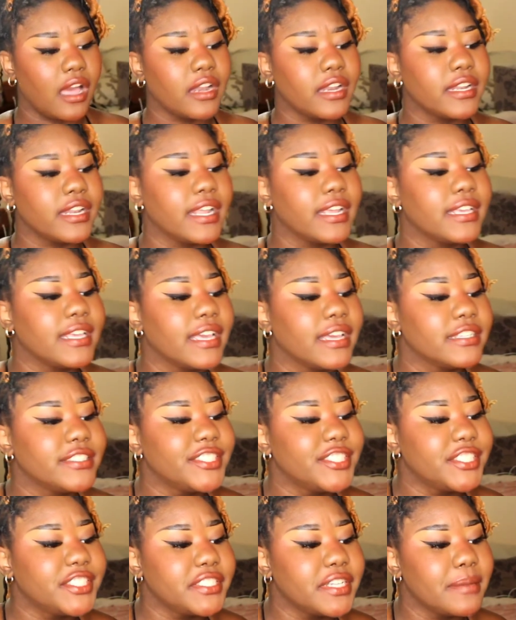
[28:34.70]
did I get
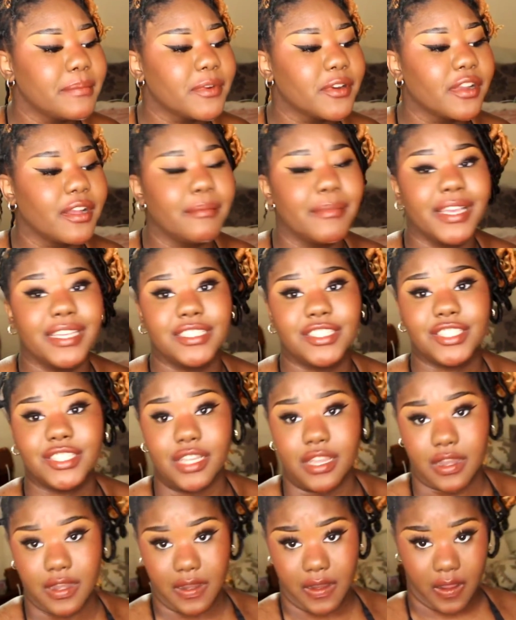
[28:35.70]
shimmer on my
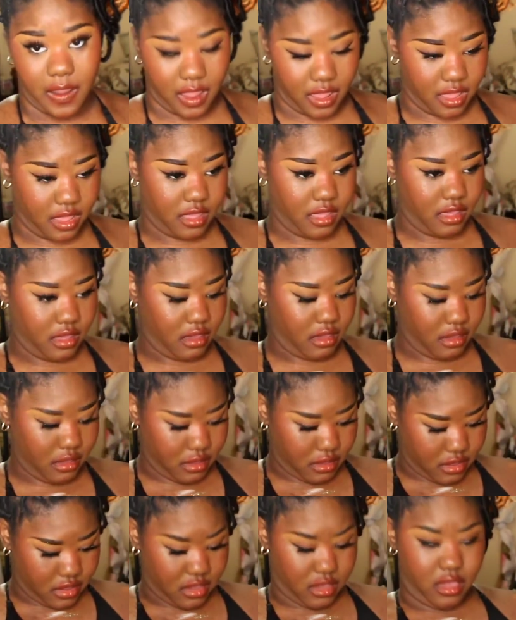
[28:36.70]
chin?
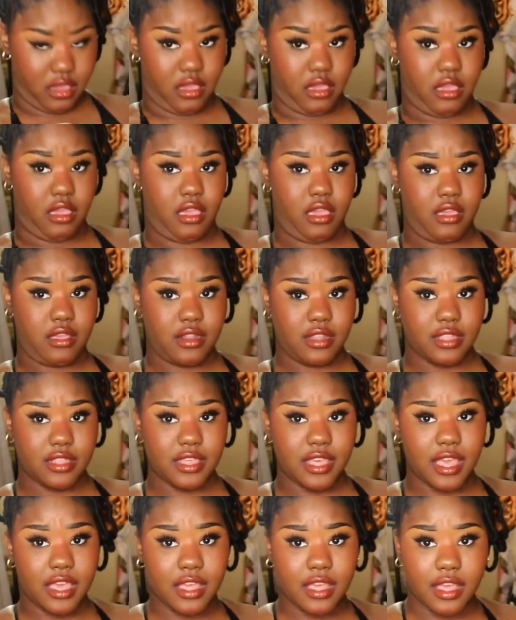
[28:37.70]
How did
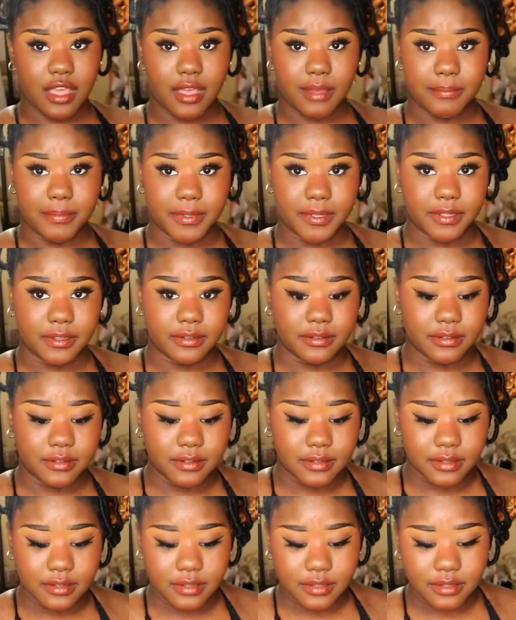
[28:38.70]
that happen?